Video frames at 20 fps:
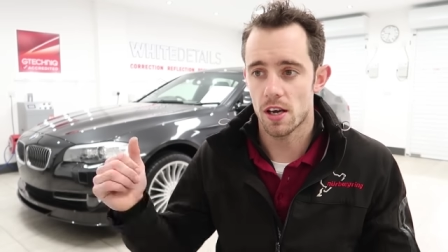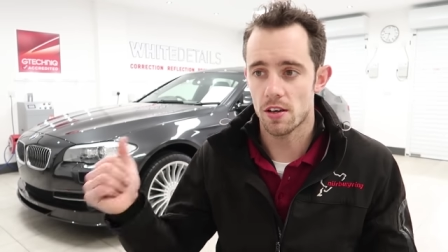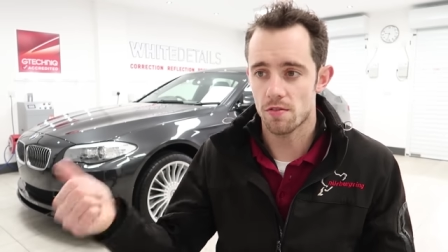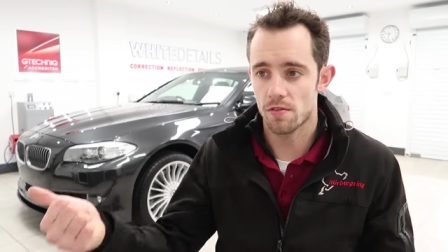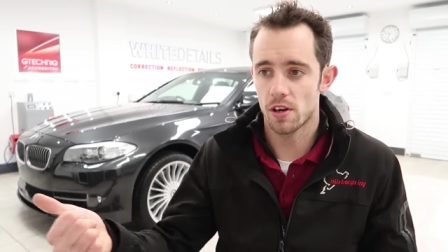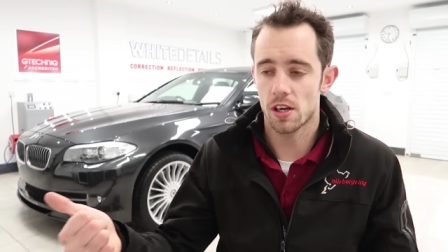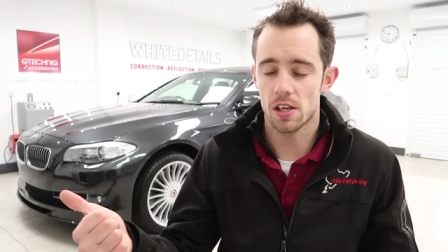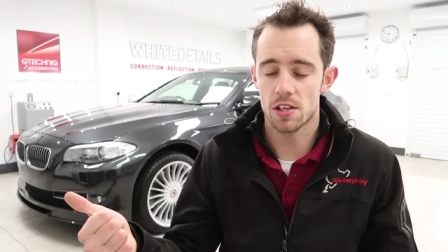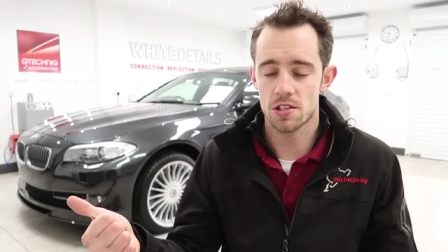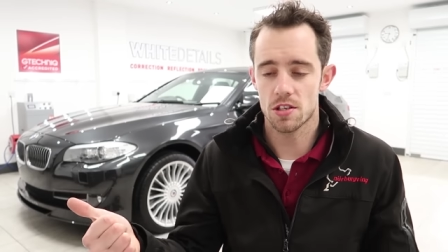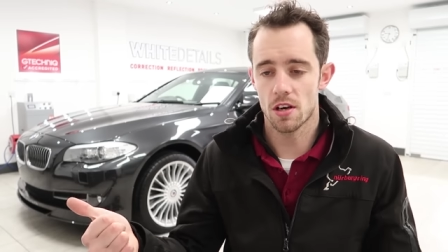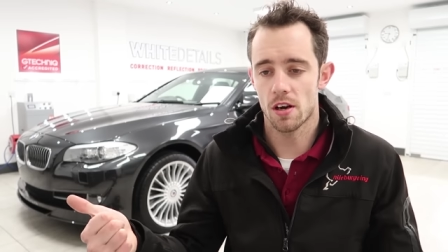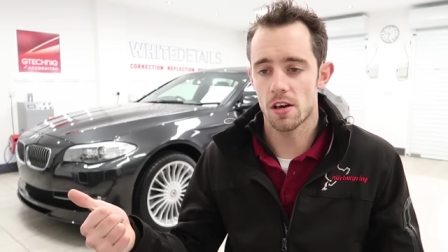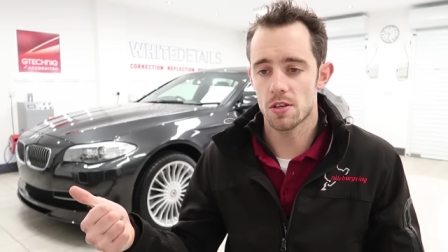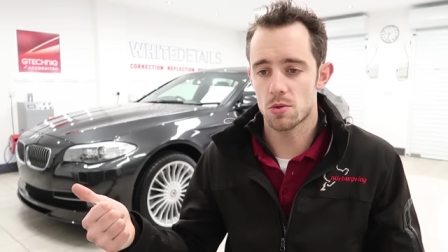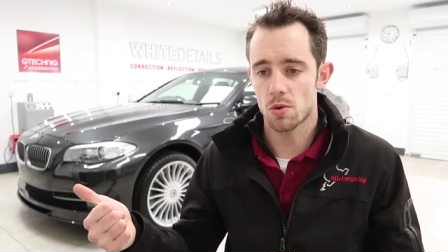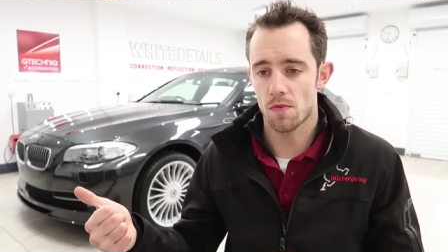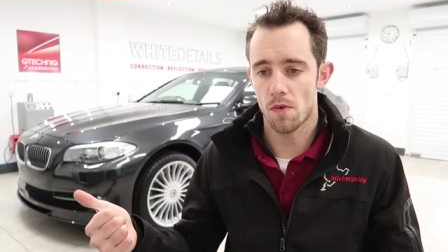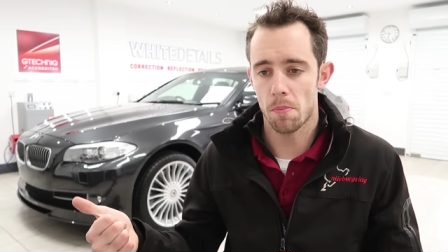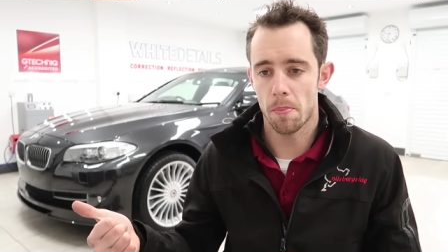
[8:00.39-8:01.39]
It really
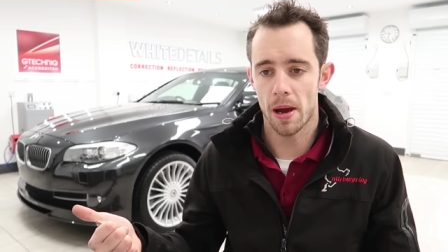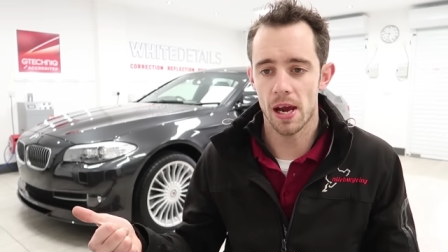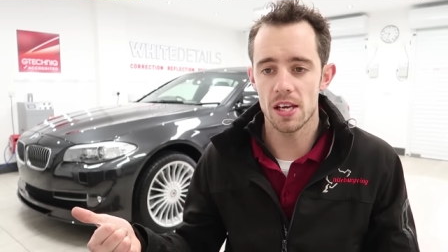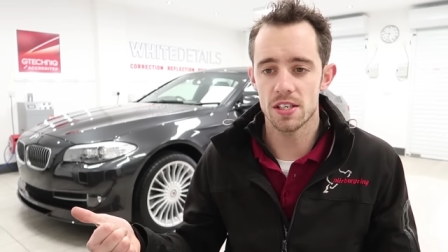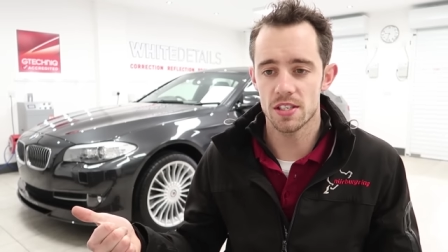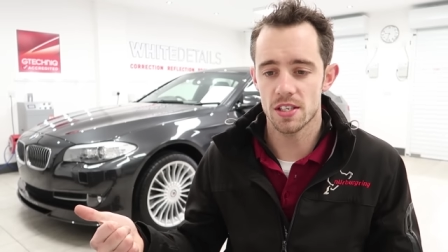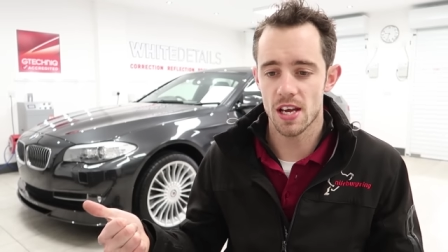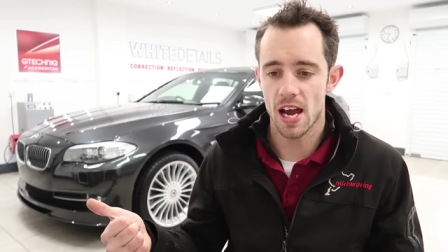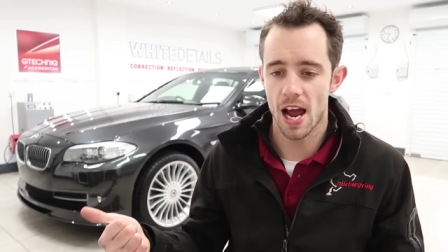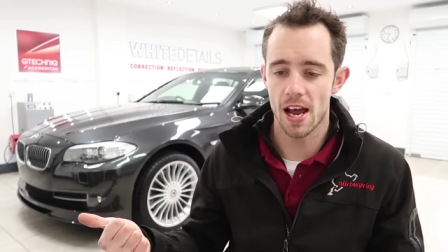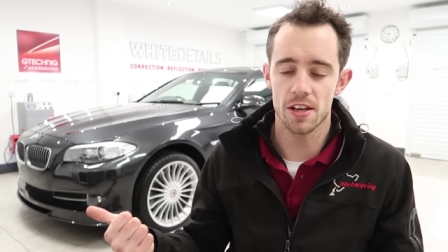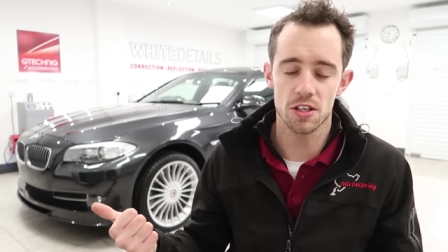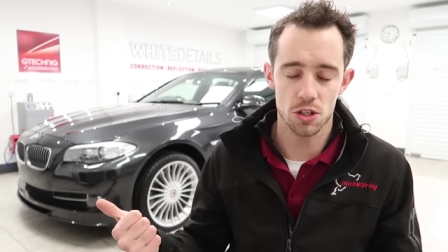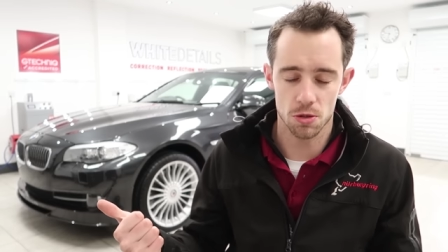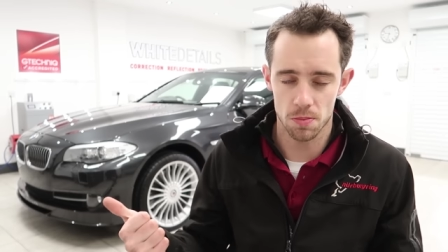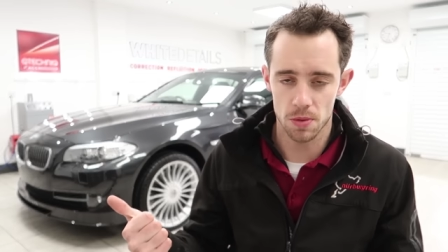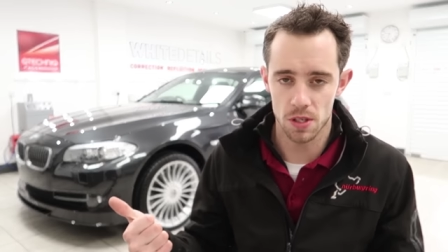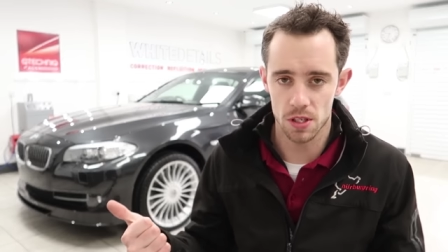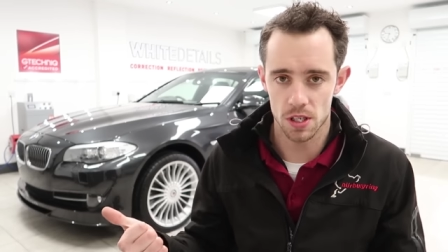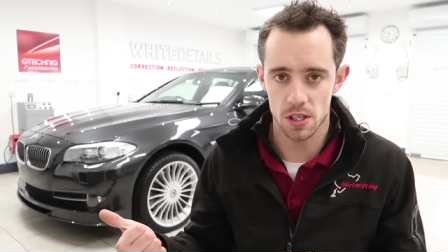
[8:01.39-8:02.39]
starts with a paint
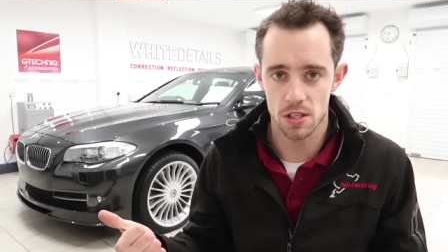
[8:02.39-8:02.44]
enhancement